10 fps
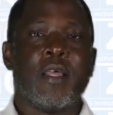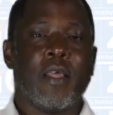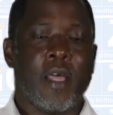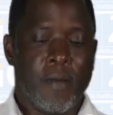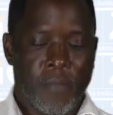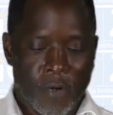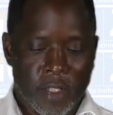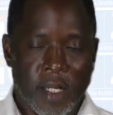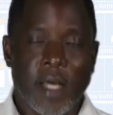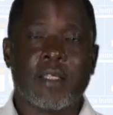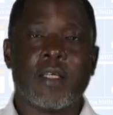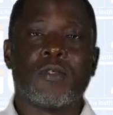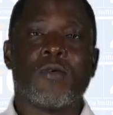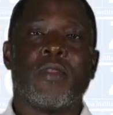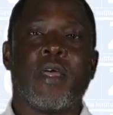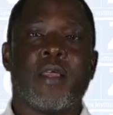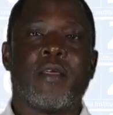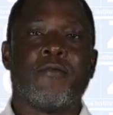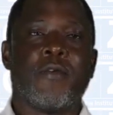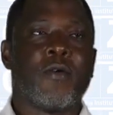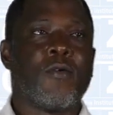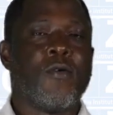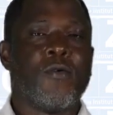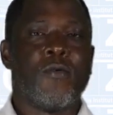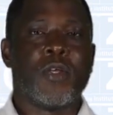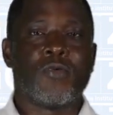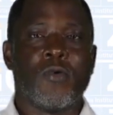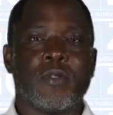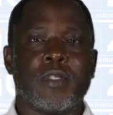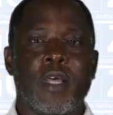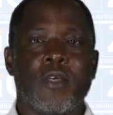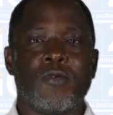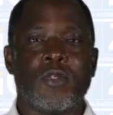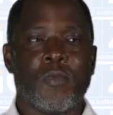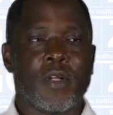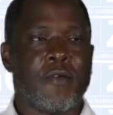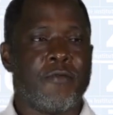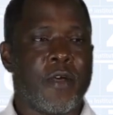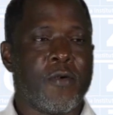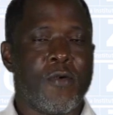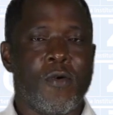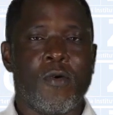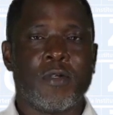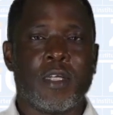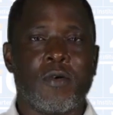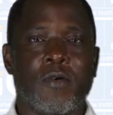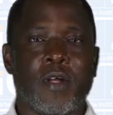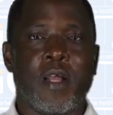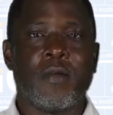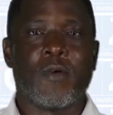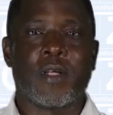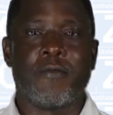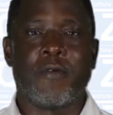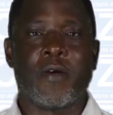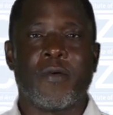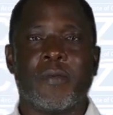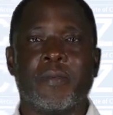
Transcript: the import taxes on the other vehicle, which was a used motor vehicle or second-hand motor vehicle.